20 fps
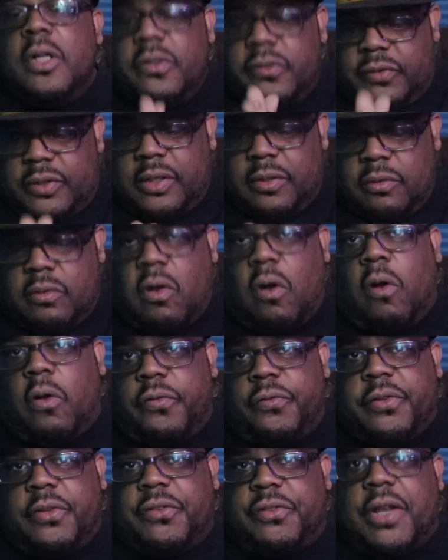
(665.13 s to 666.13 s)
still
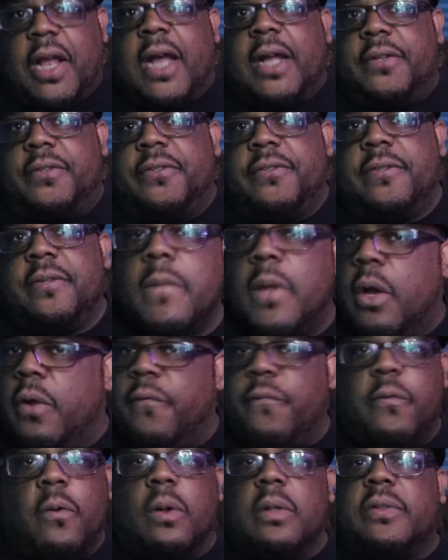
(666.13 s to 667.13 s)
calls the shots.
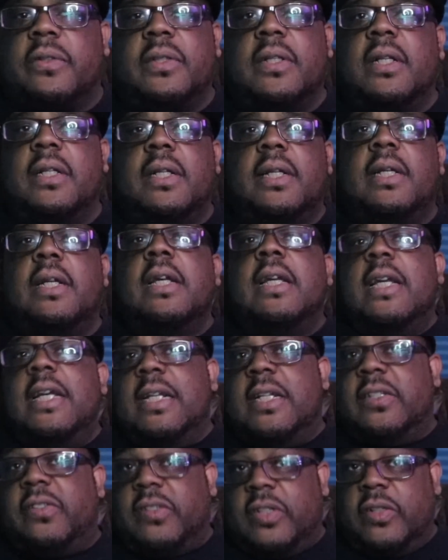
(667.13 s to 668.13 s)
Unfortunately,
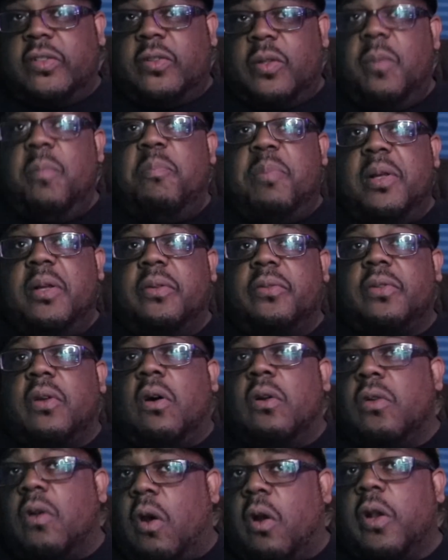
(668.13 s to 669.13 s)
in a system built
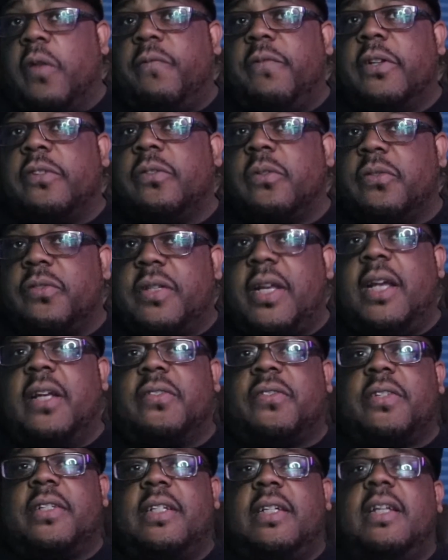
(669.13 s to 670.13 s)
on artificial
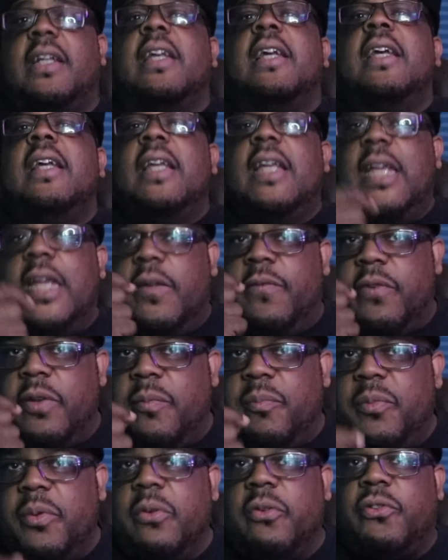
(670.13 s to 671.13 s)
scarcity,
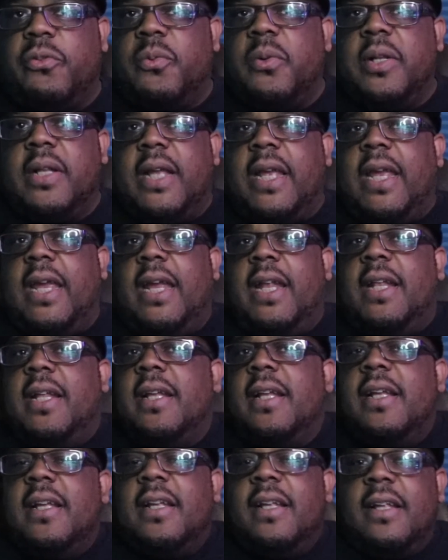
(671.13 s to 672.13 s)
even mutual aid
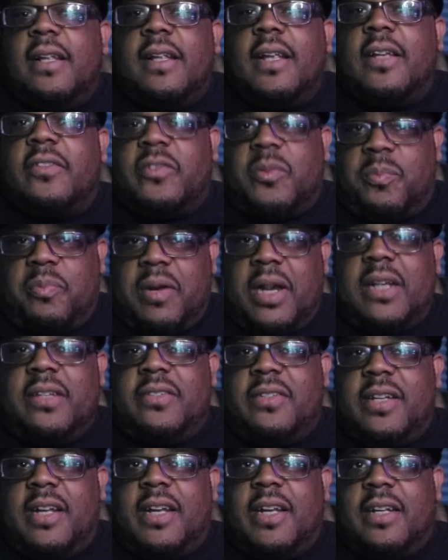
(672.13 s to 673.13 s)
has a price
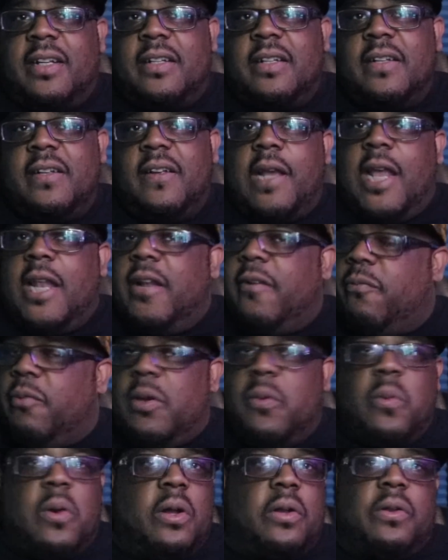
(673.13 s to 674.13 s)
tag. And if we
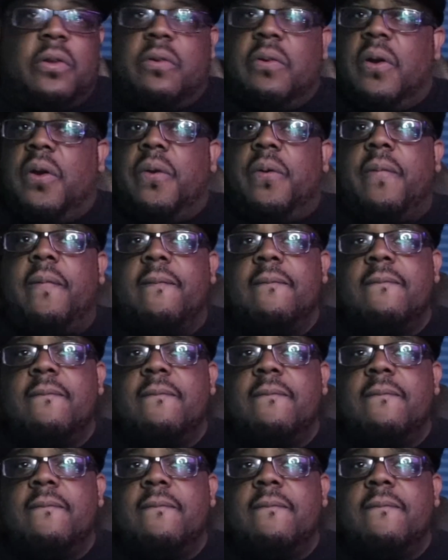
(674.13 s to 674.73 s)
want to grow,